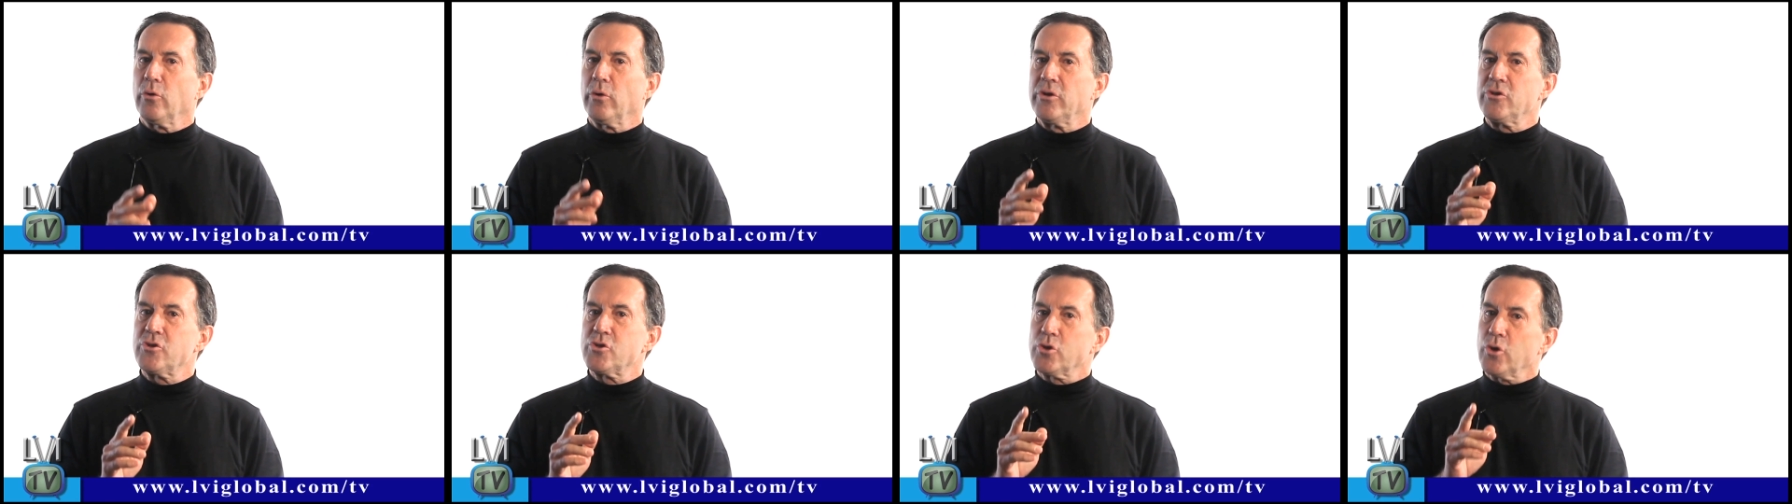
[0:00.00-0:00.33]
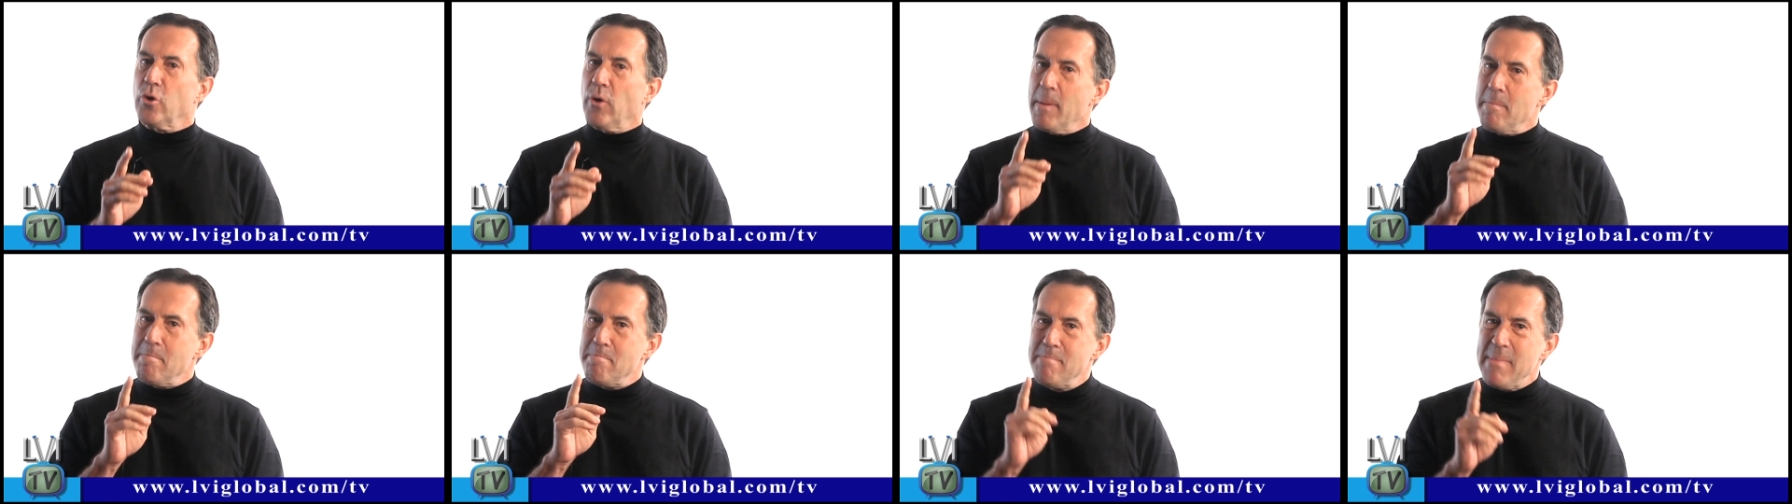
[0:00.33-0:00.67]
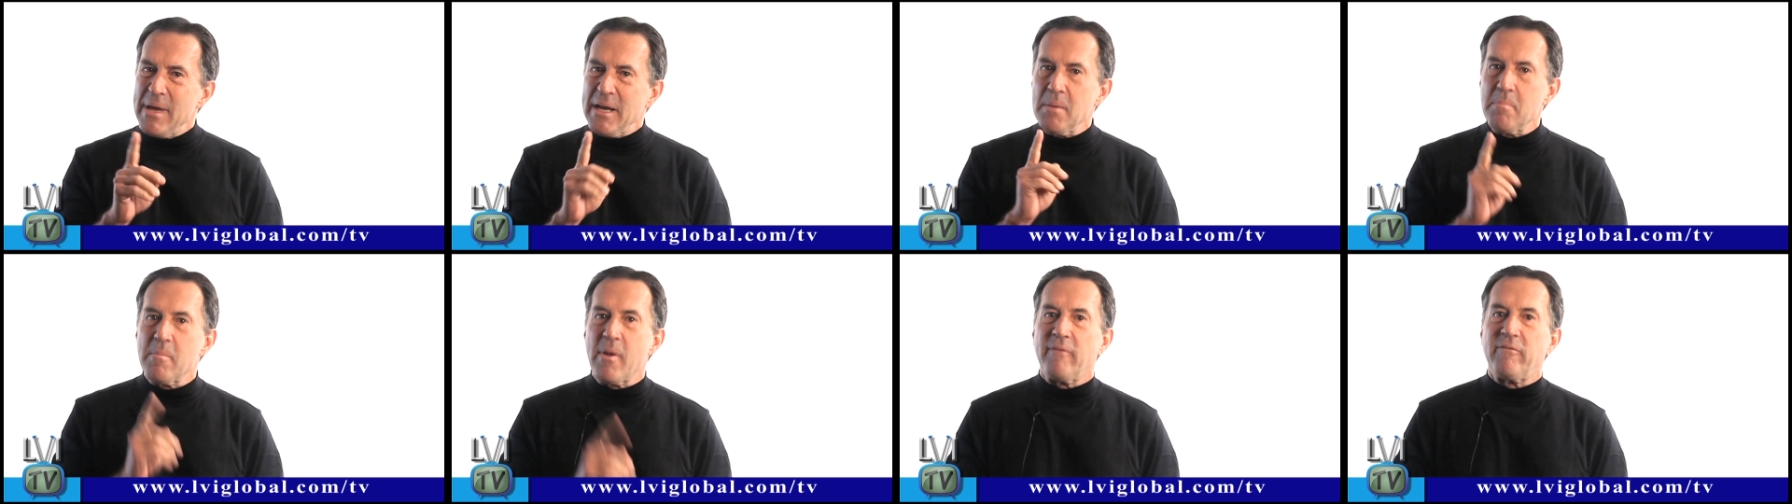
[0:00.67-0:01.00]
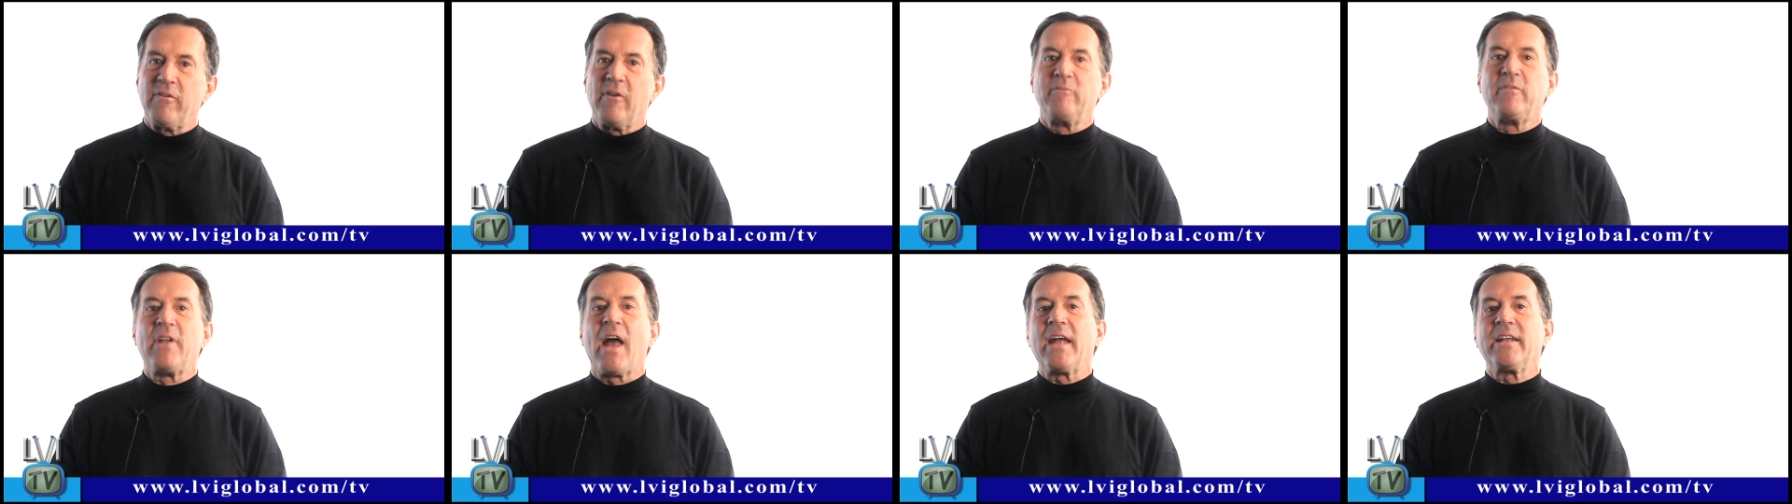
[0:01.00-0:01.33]
to ensure a
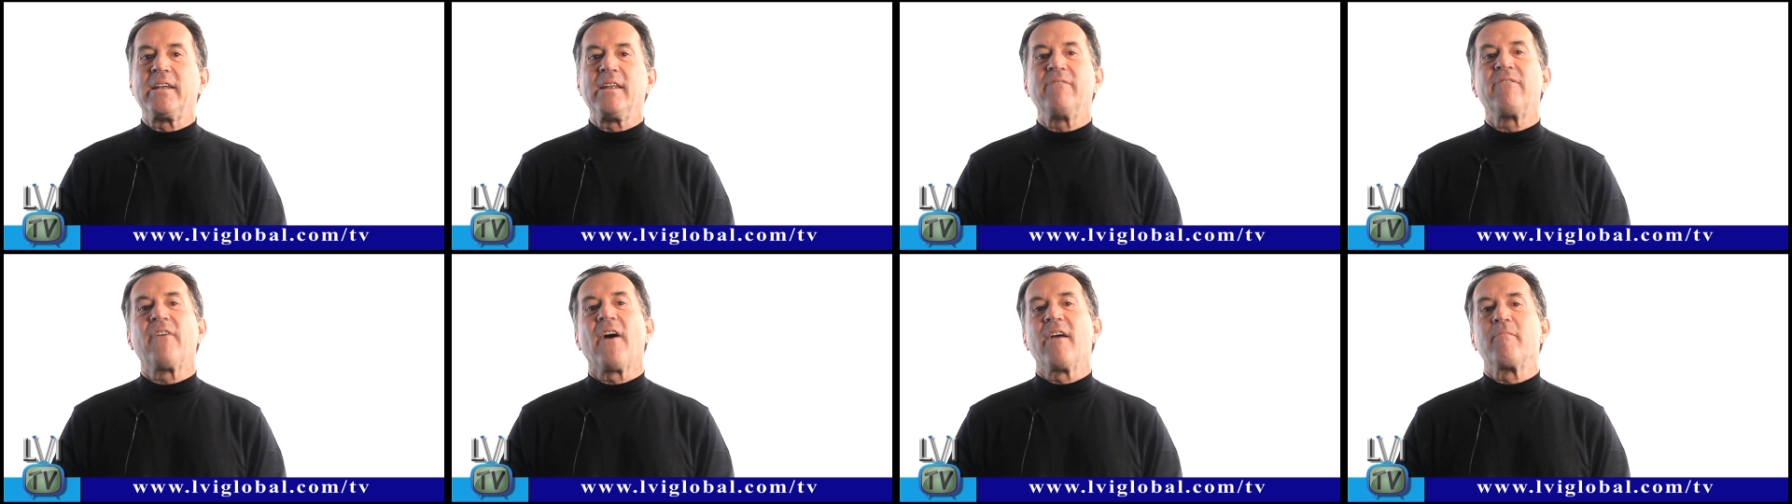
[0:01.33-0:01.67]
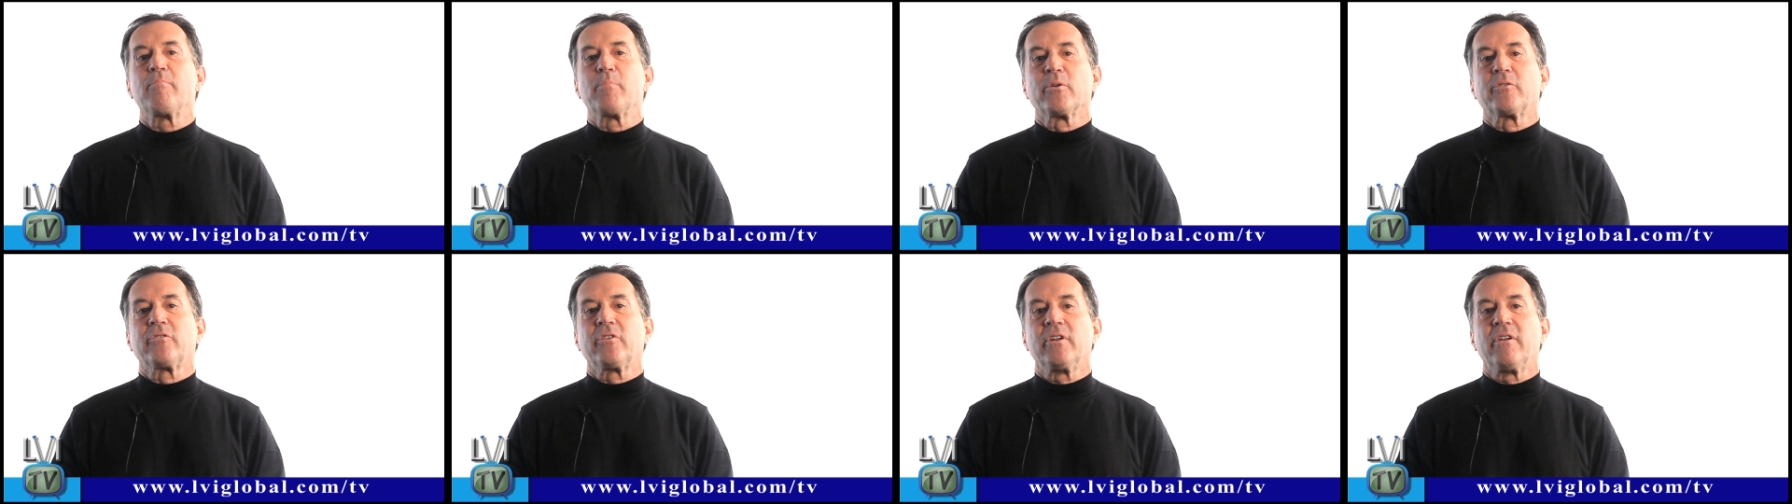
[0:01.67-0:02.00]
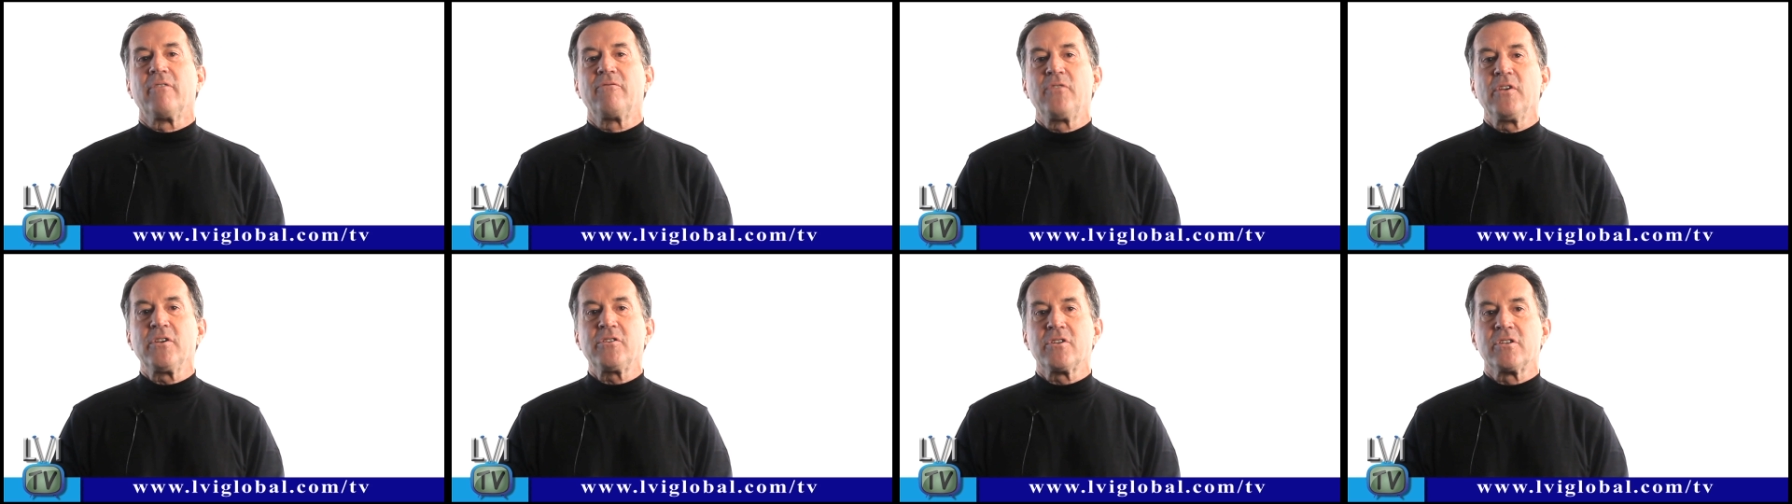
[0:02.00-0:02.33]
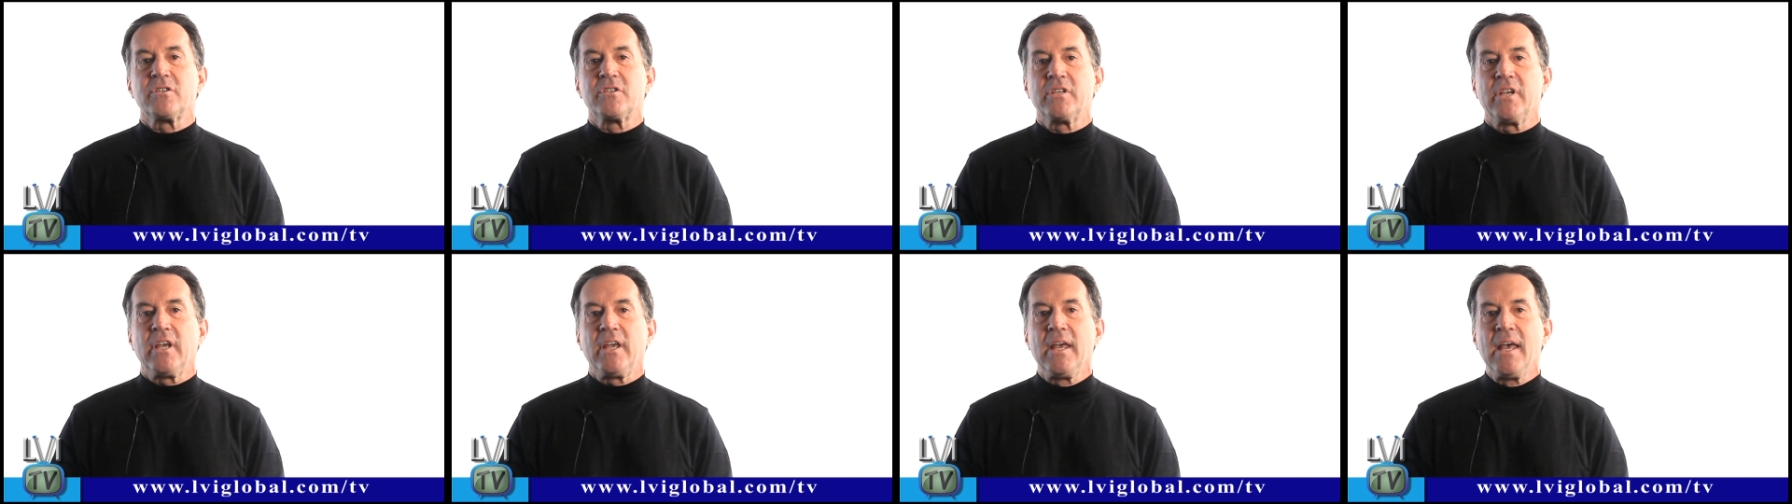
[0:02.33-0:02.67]
minimum of 95%
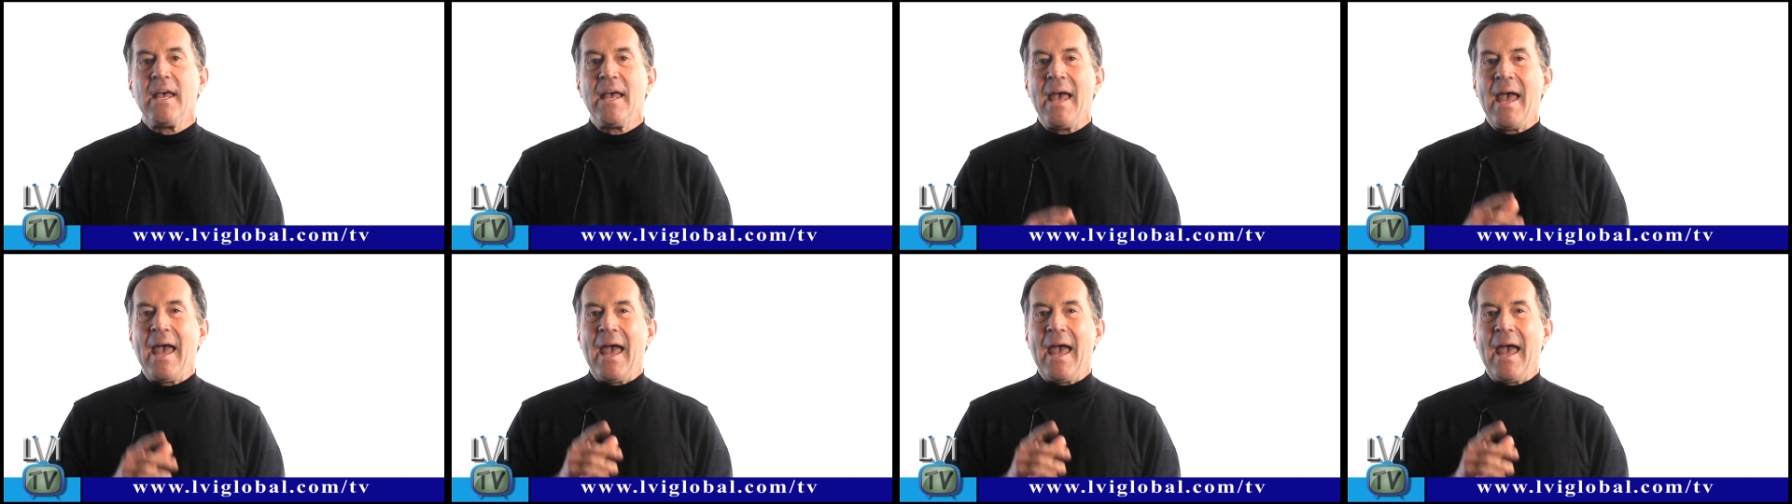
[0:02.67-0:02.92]
efficiency,